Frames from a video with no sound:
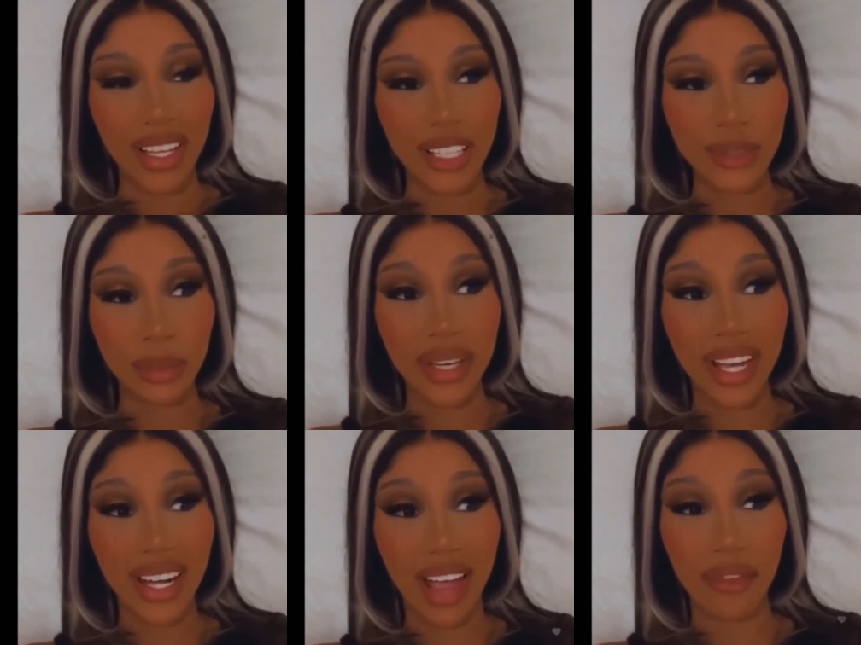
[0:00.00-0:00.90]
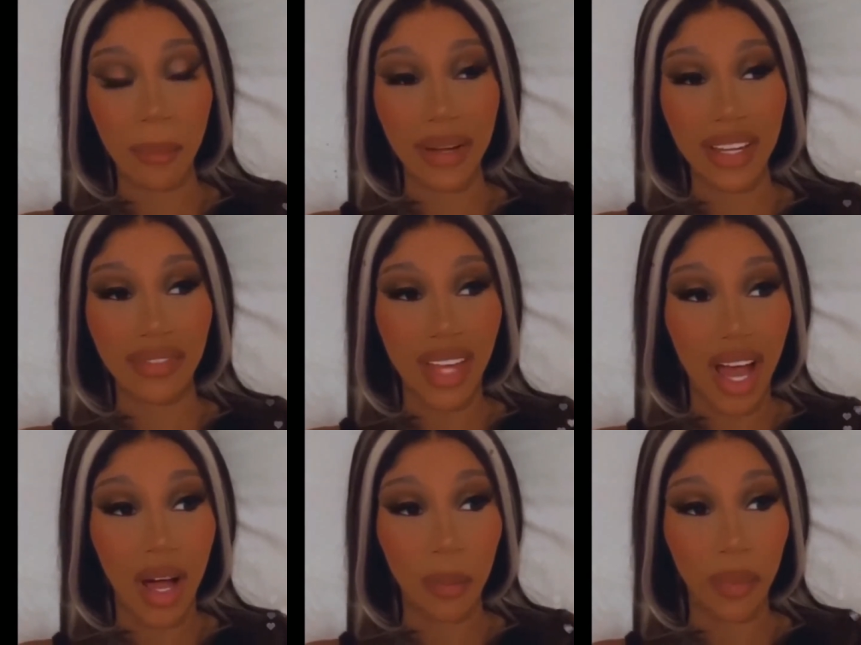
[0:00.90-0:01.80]
cuz we cannot even believe
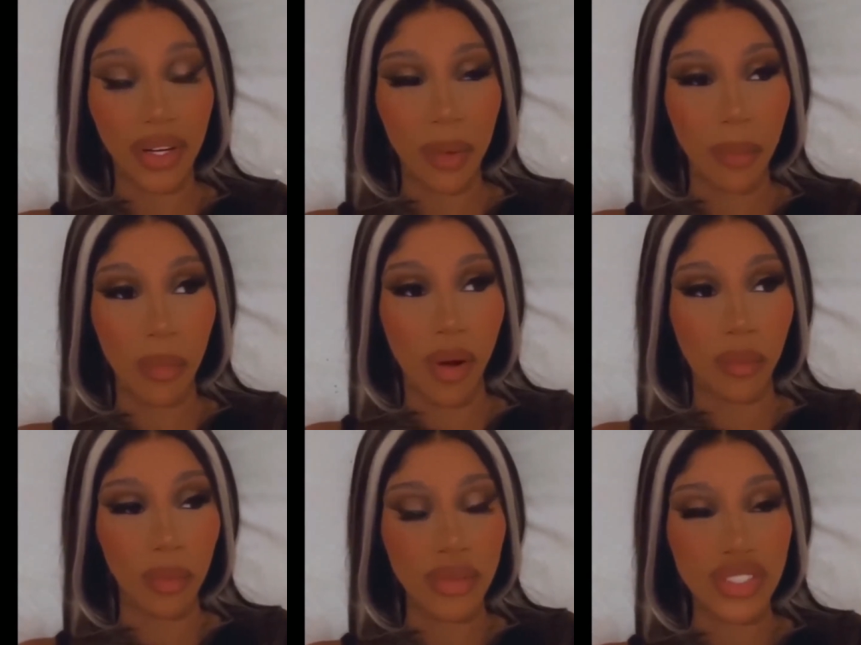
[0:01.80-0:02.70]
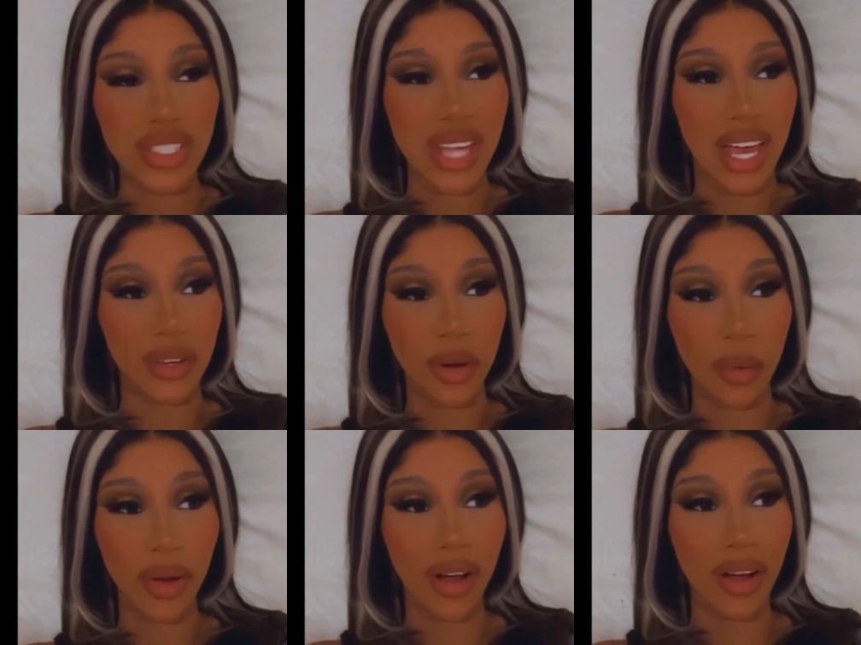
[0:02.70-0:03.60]
that Up were number 1. We was just like, "You
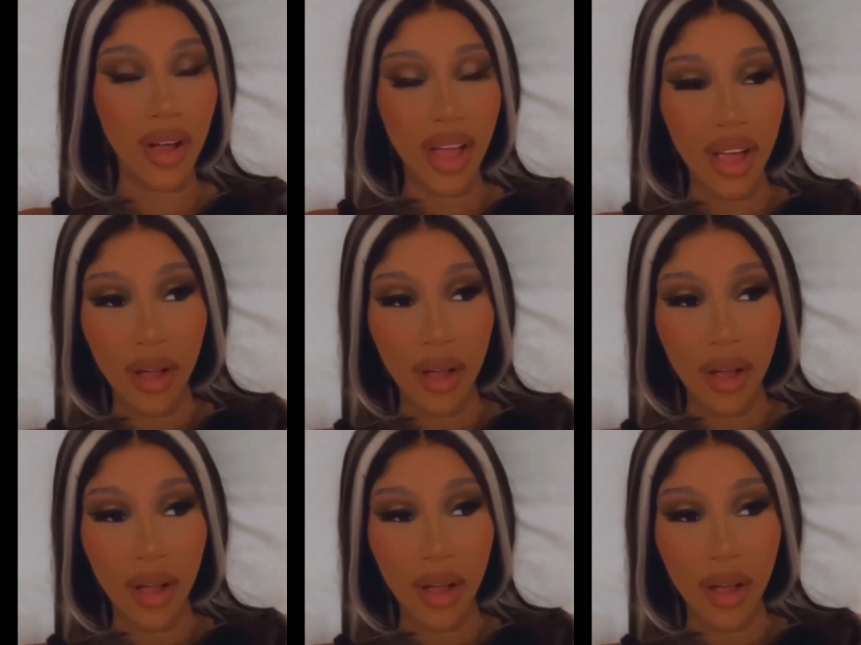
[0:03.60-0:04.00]
know what?